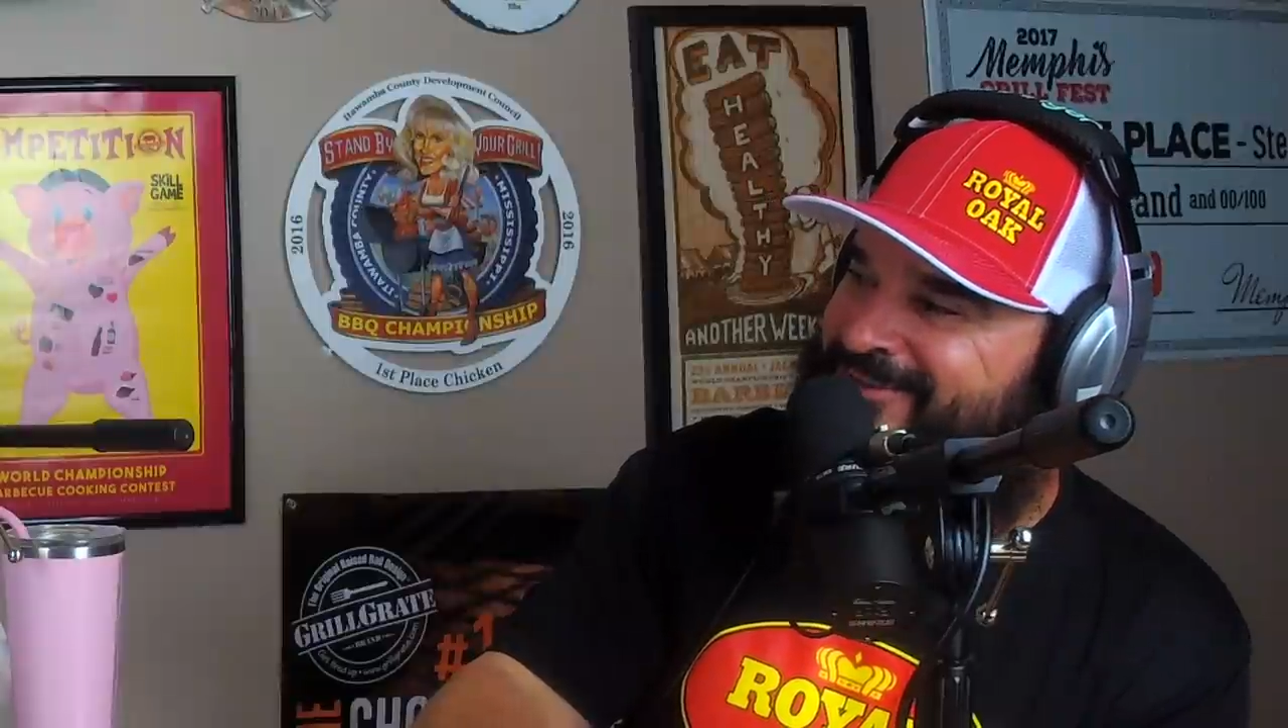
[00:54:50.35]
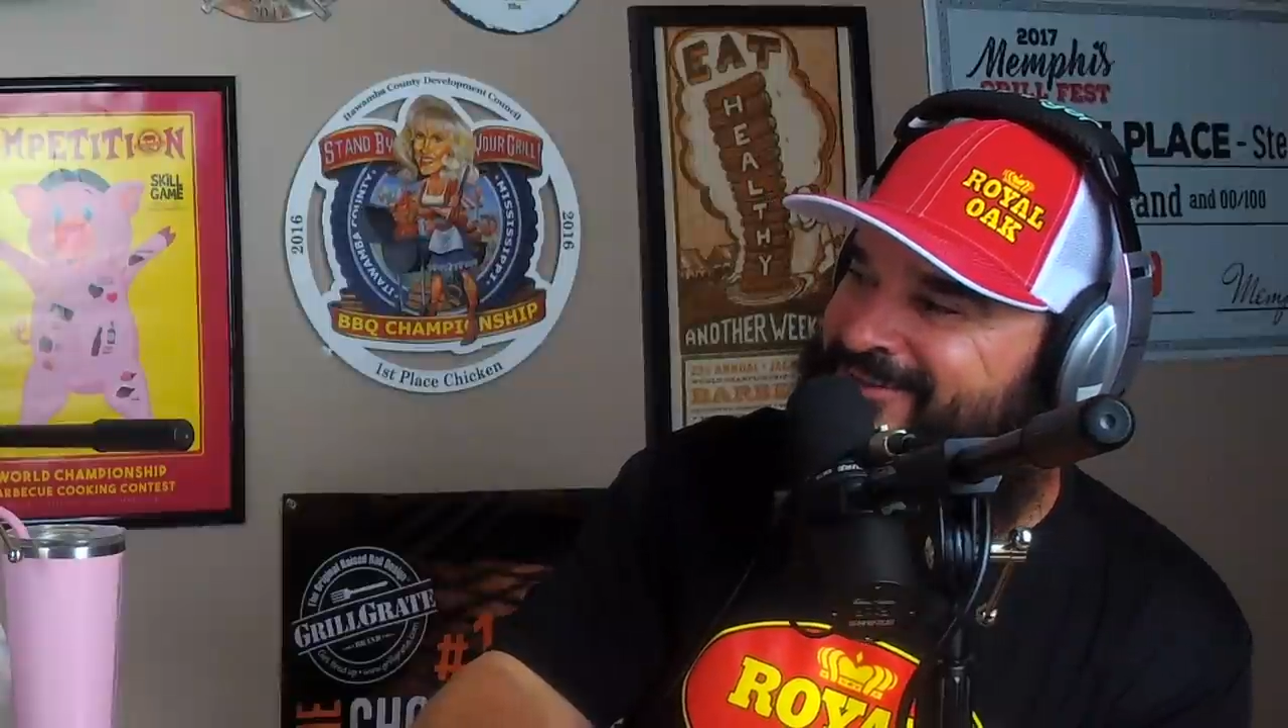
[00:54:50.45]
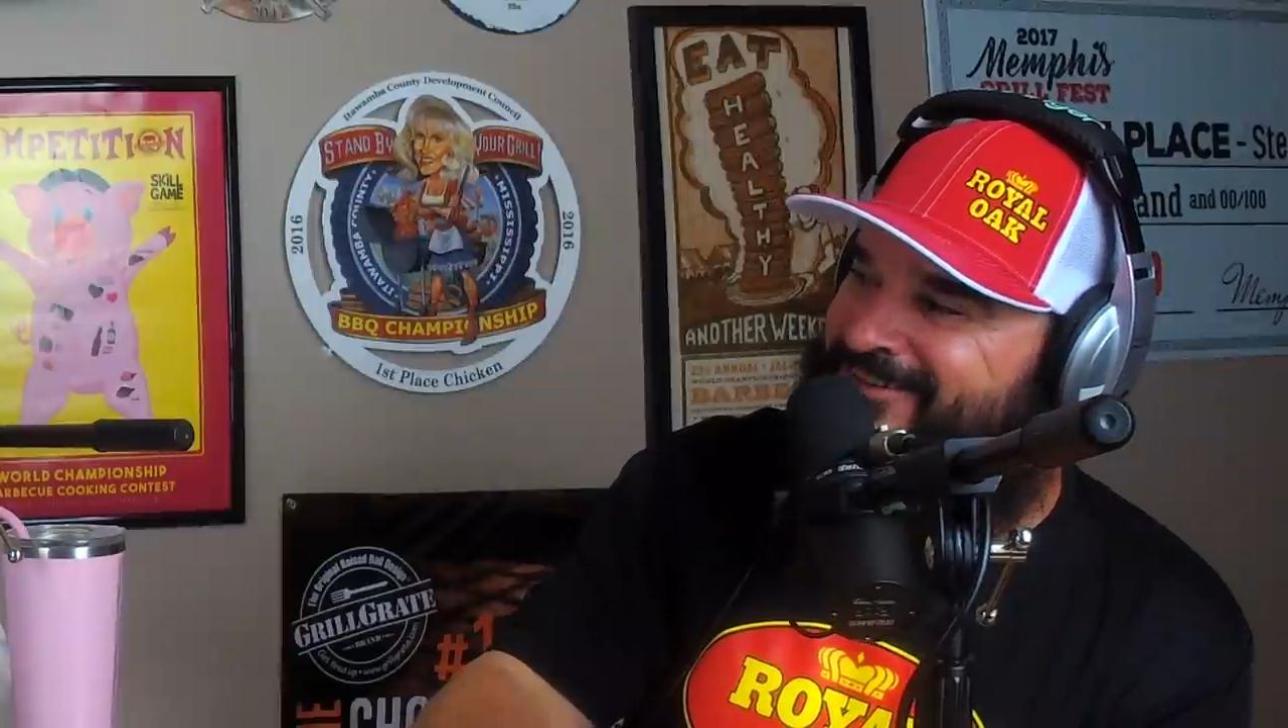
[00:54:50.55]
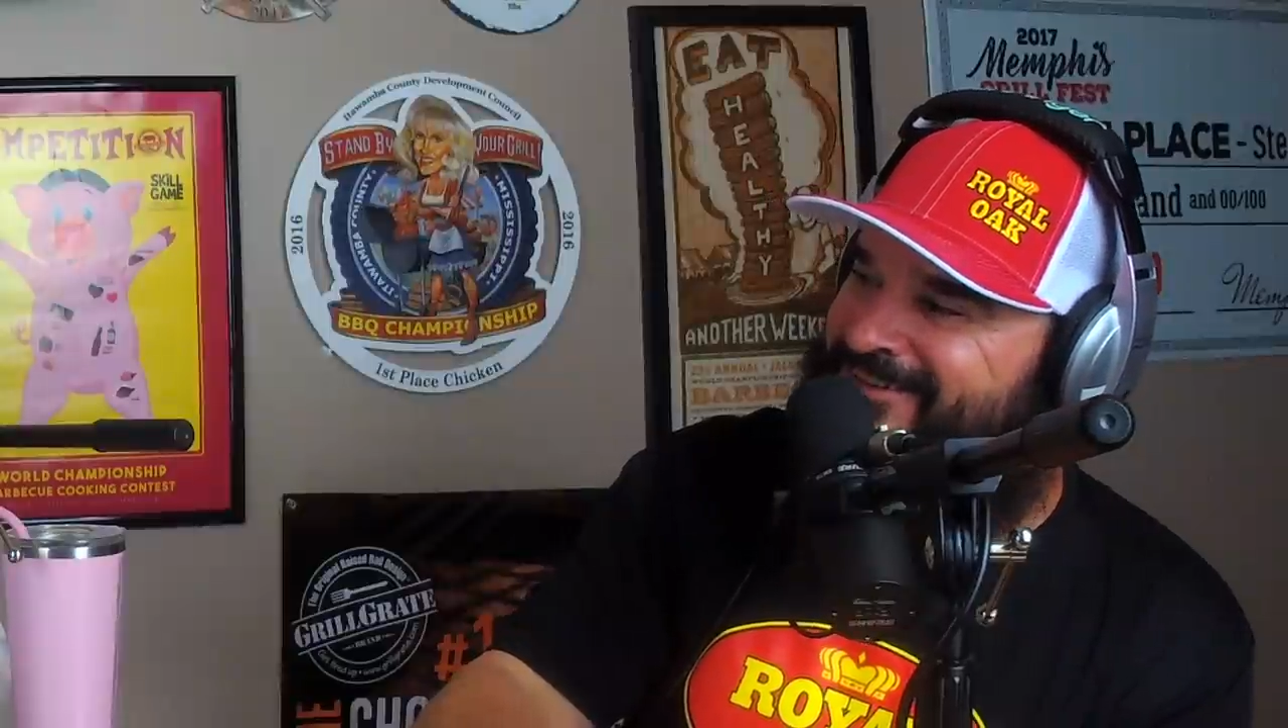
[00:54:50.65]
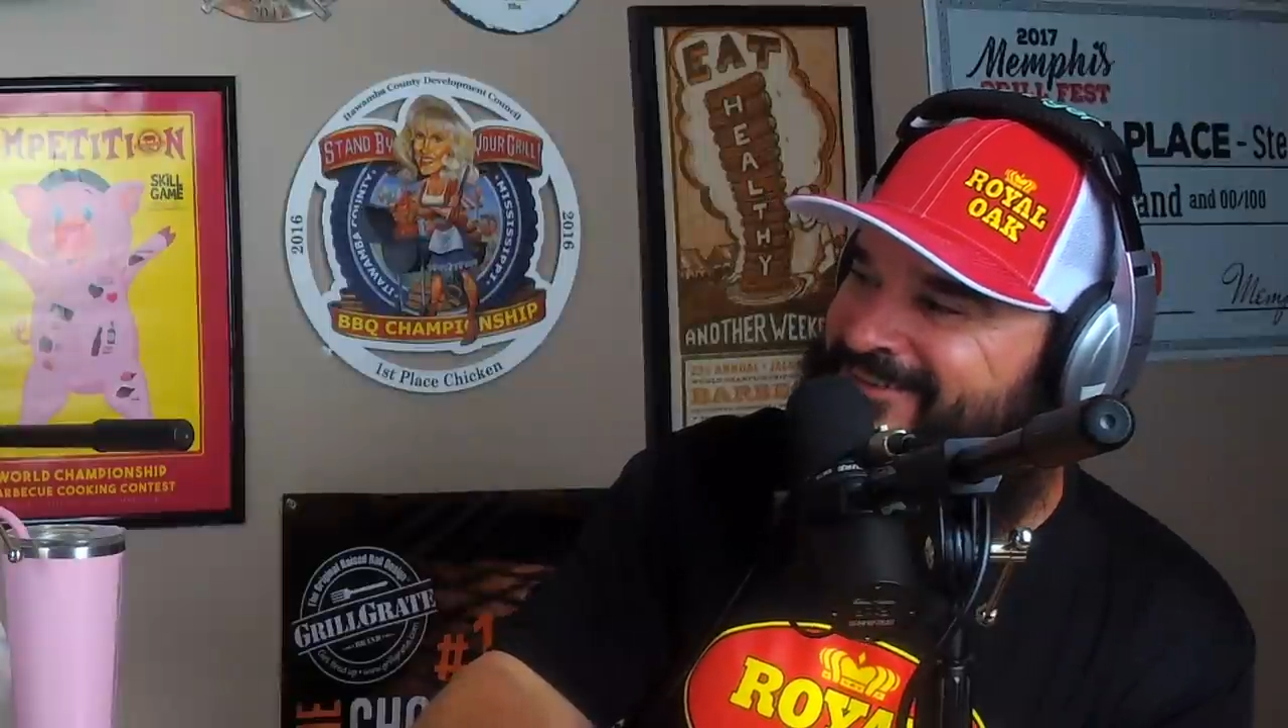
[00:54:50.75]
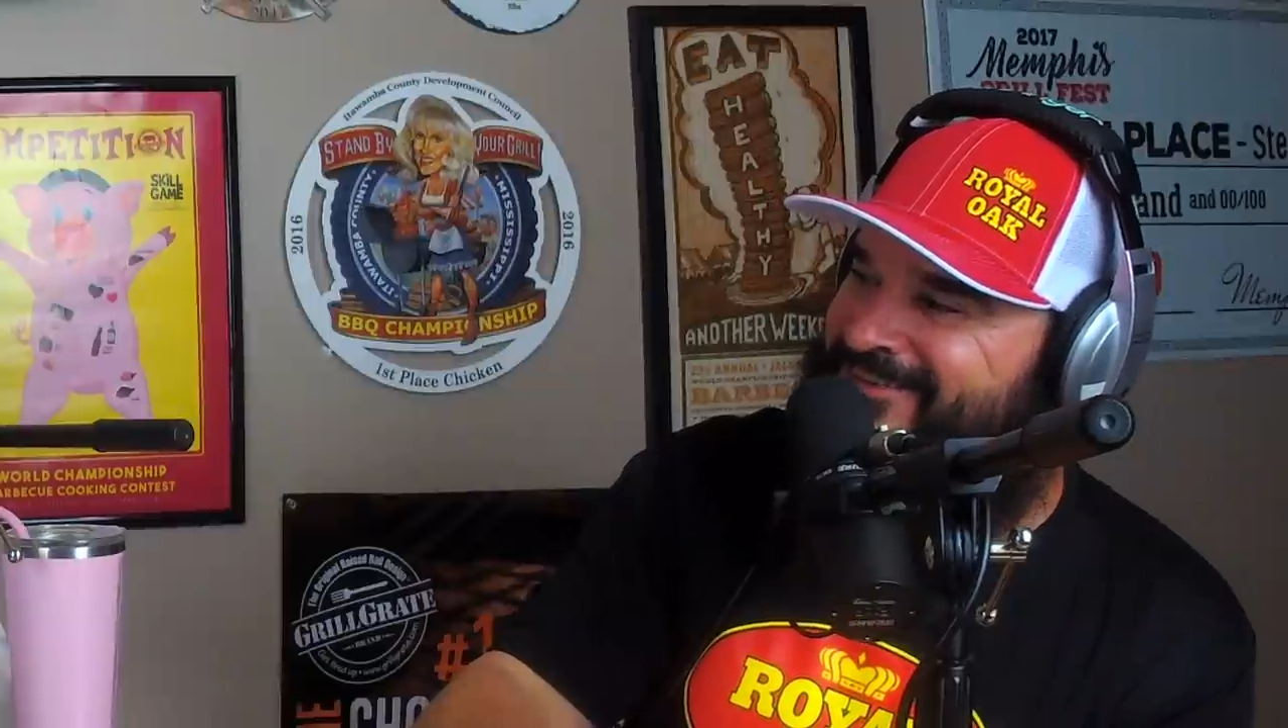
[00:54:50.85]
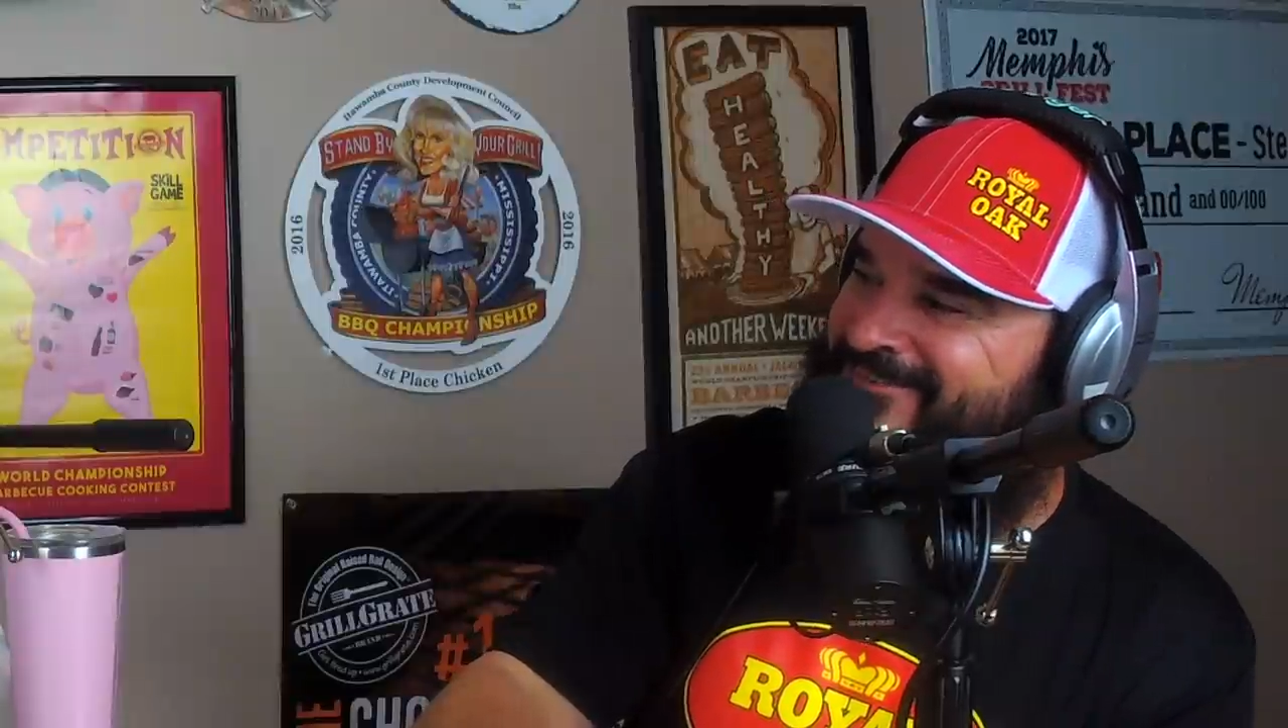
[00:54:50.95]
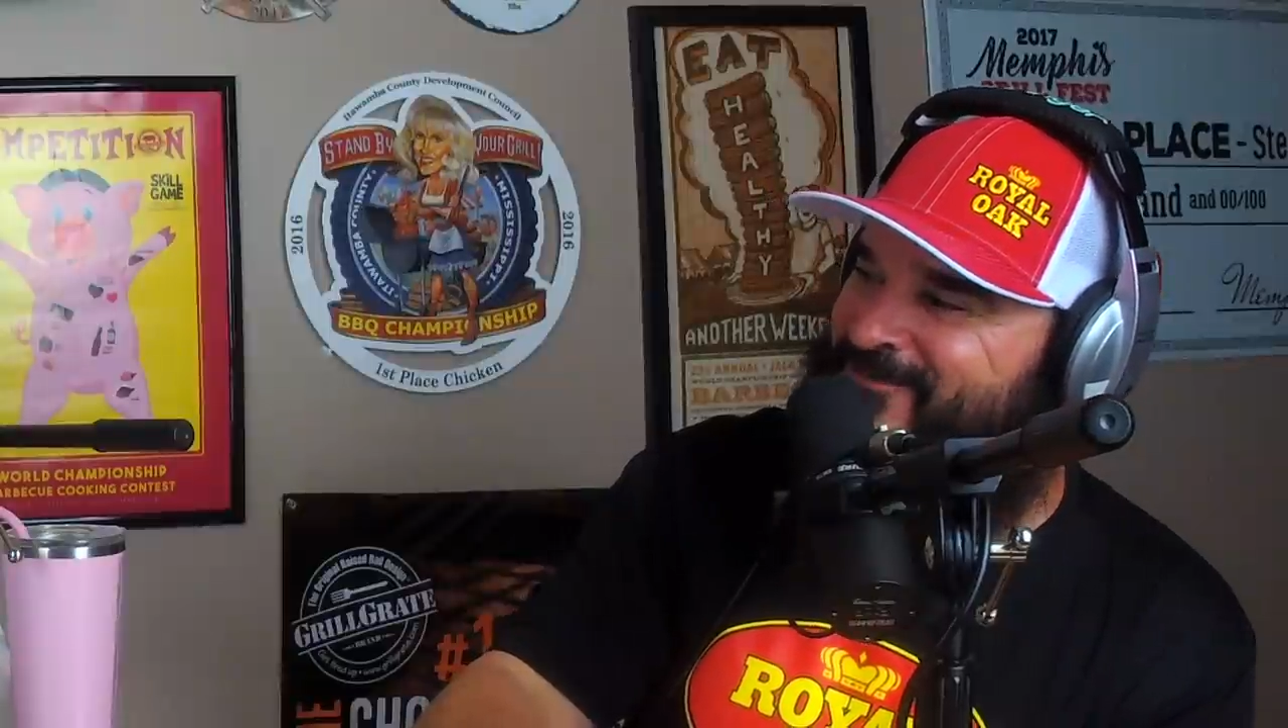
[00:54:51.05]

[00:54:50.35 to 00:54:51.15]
the in the